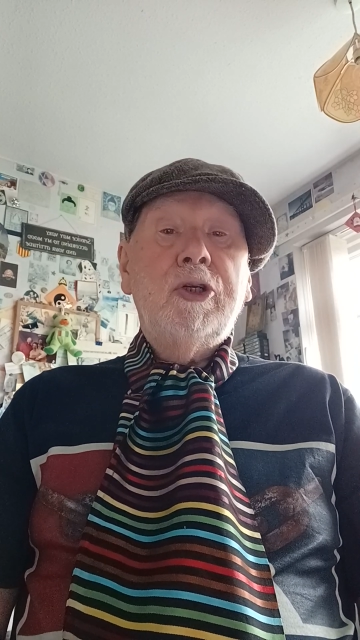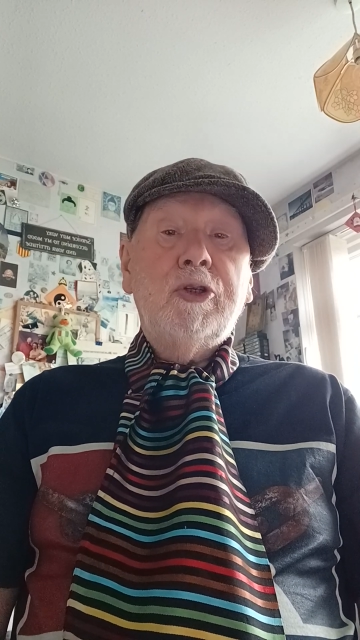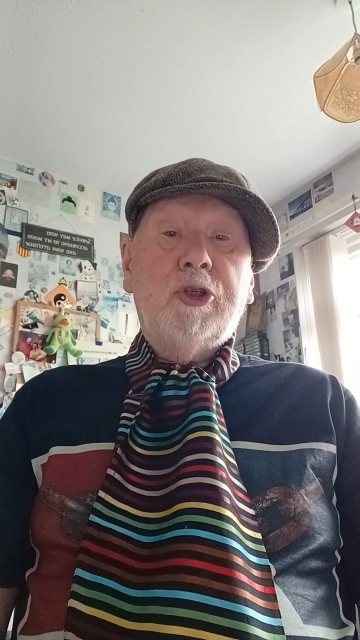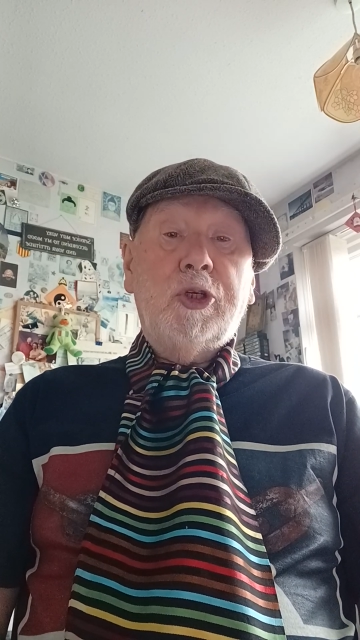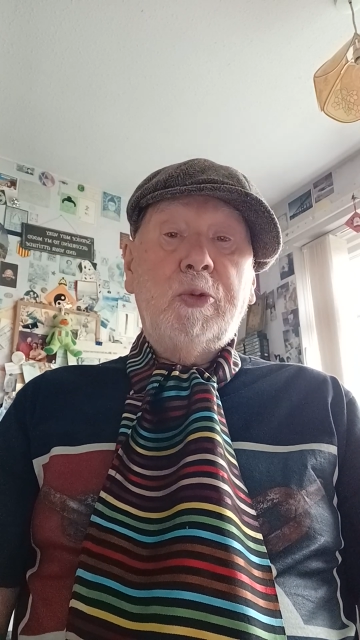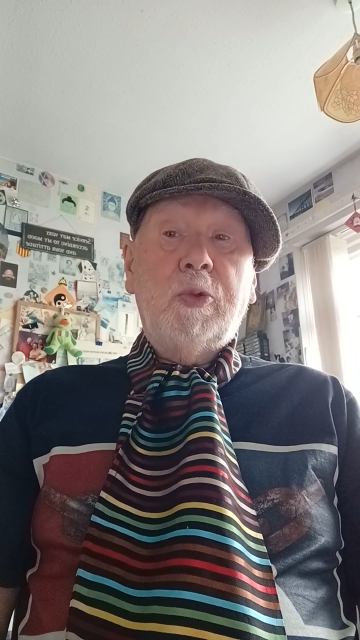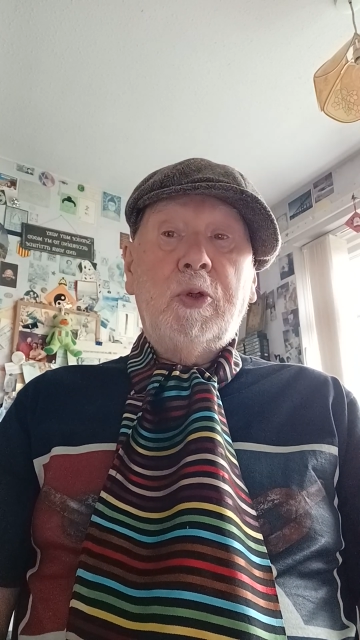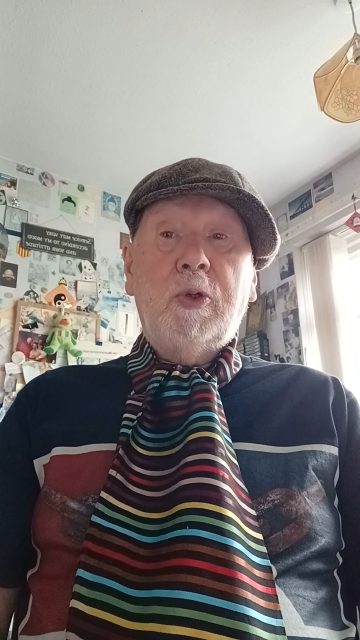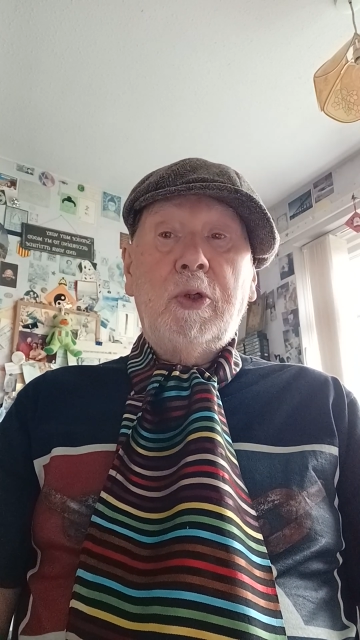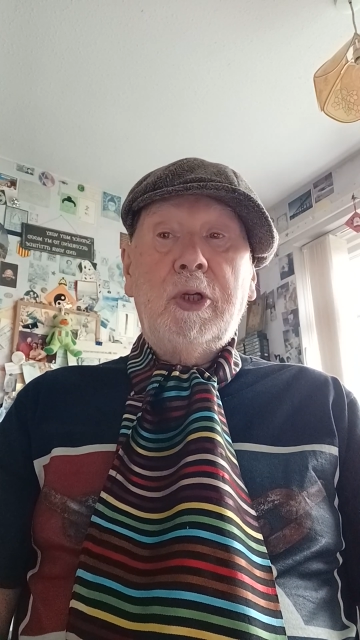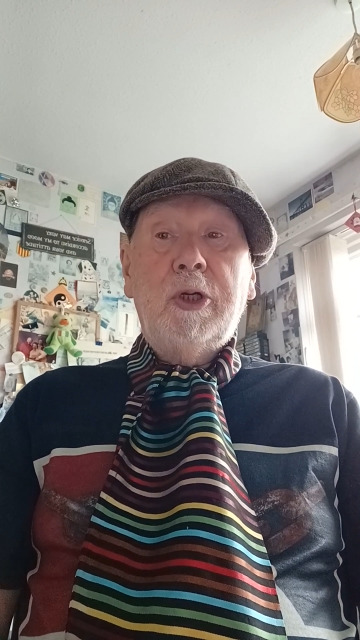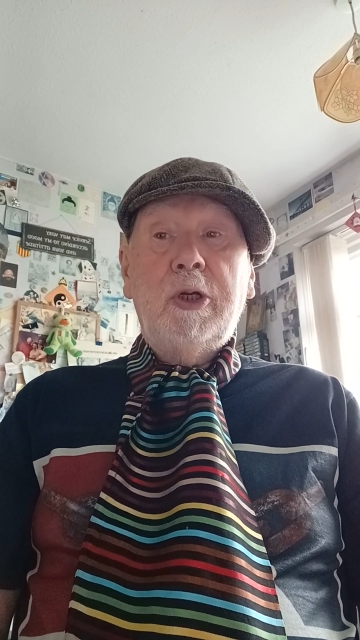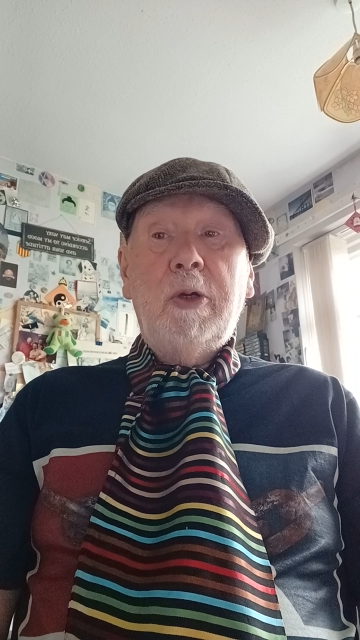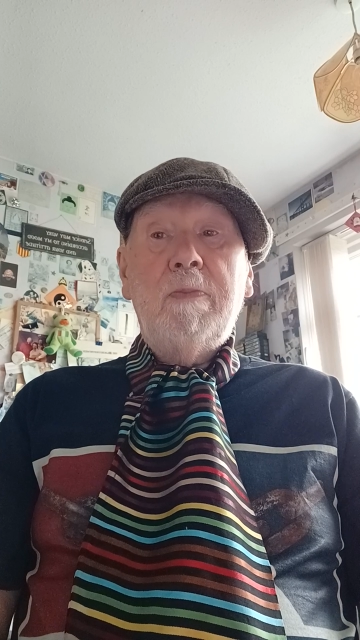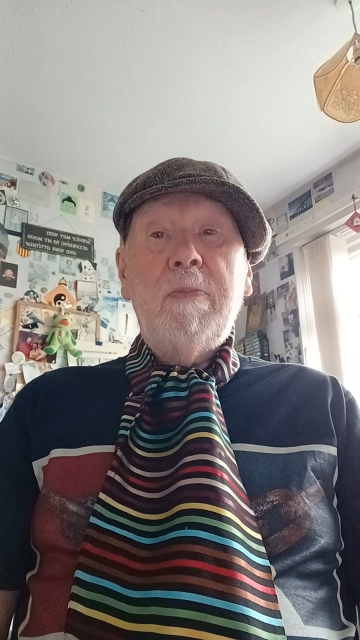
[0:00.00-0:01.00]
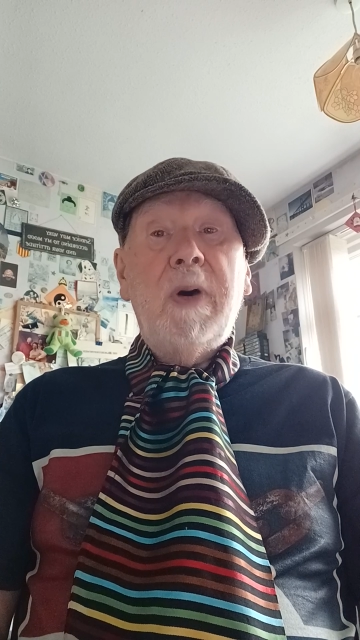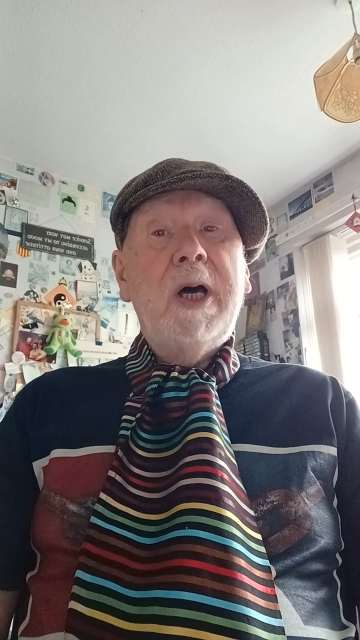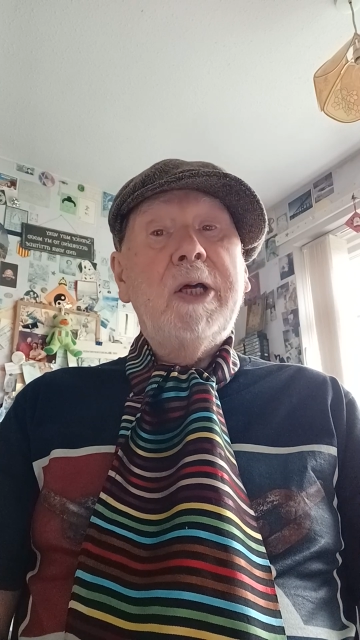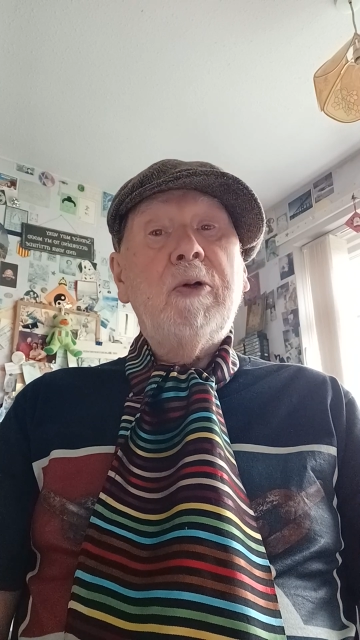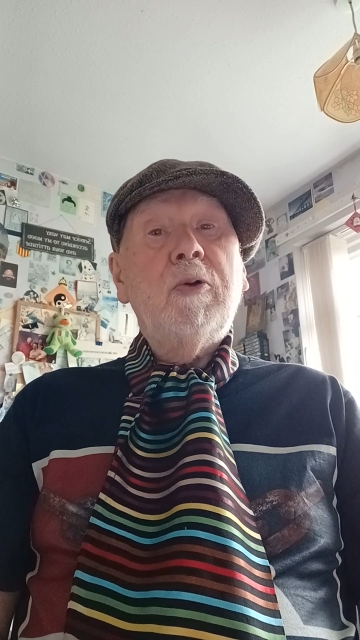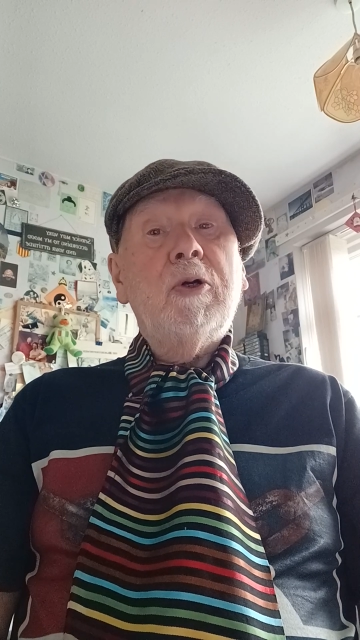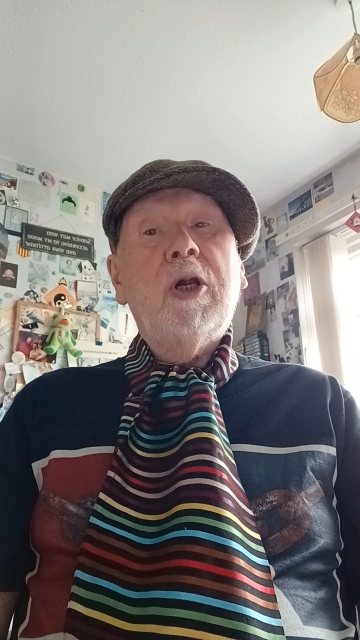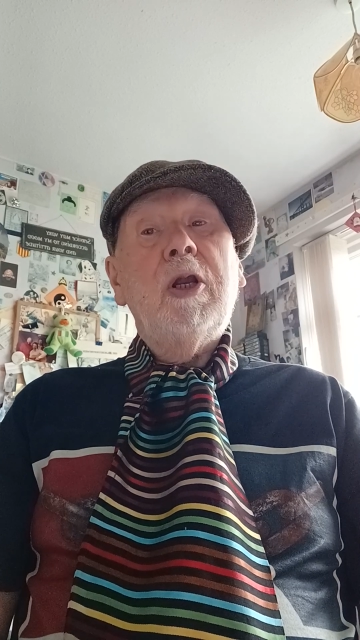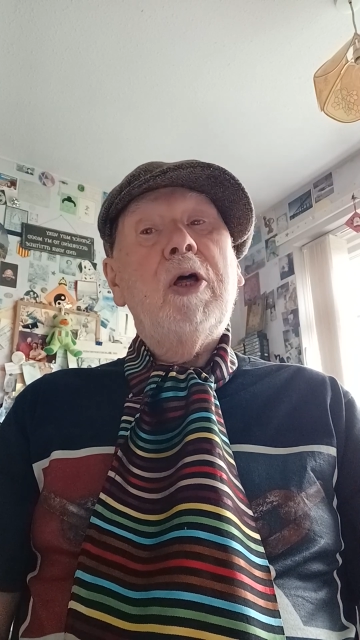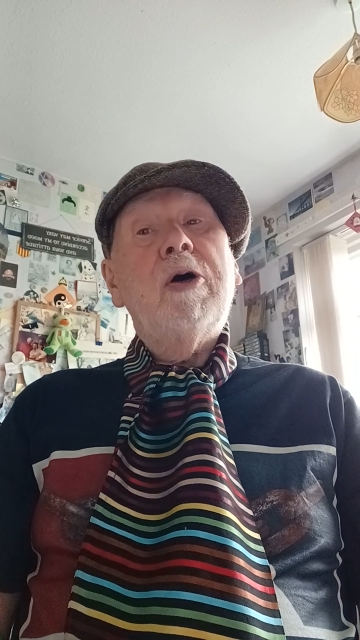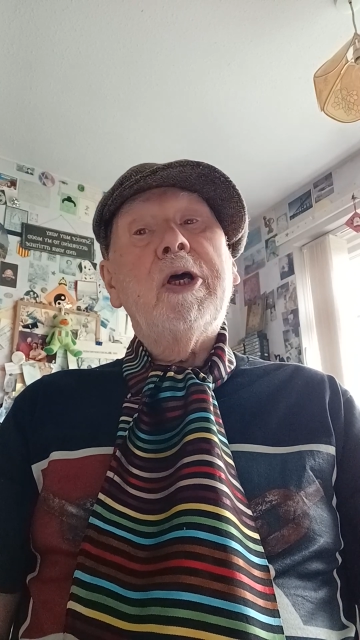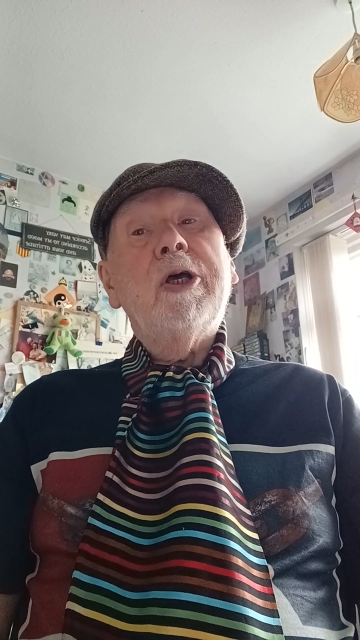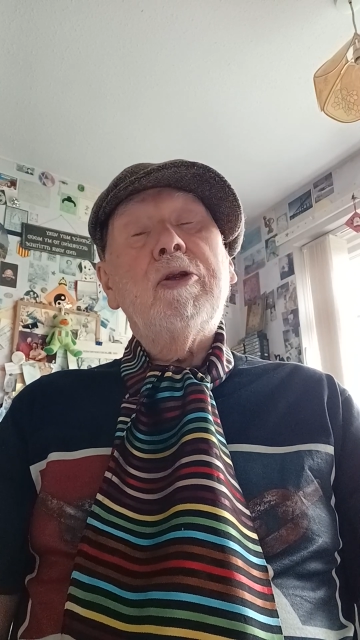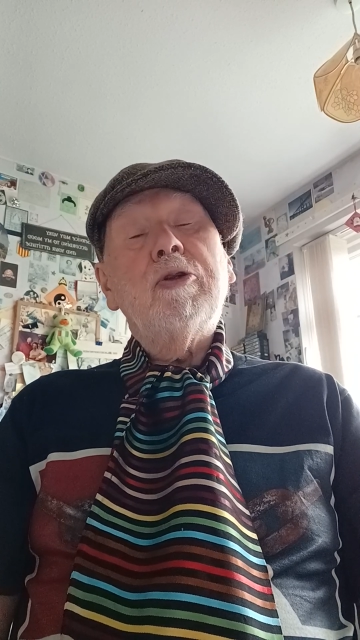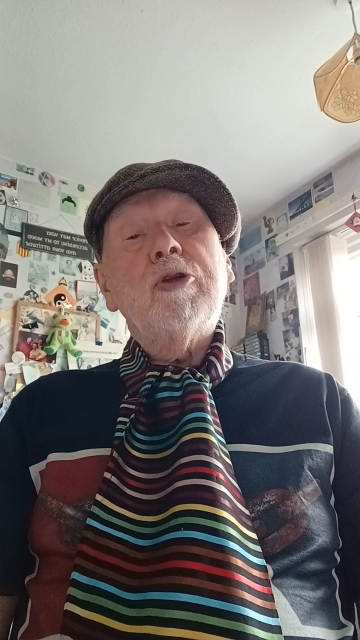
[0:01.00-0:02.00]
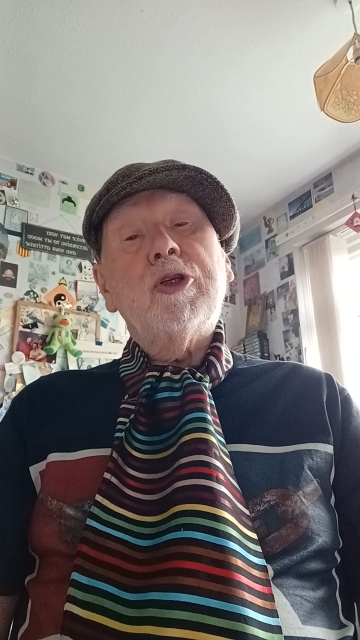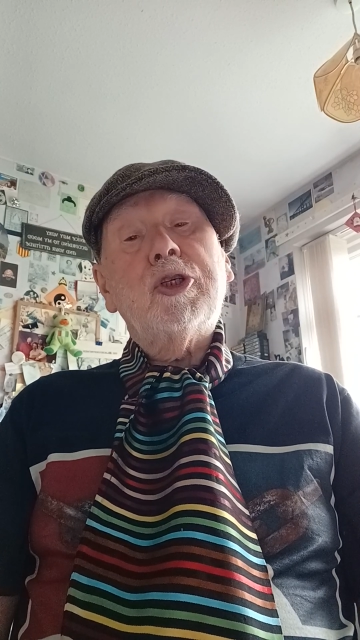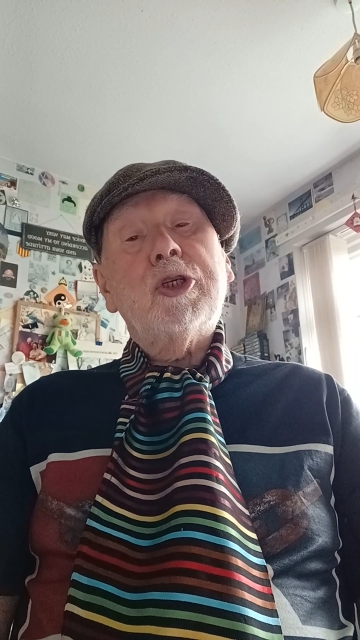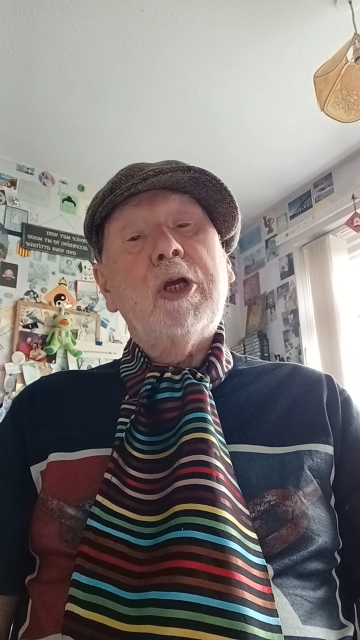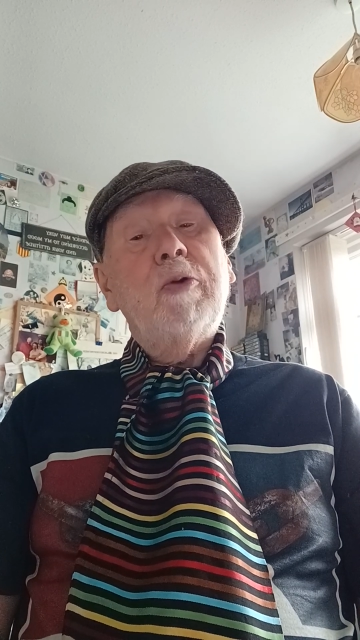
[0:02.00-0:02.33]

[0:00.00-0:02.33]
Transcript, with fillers: to all her male clients.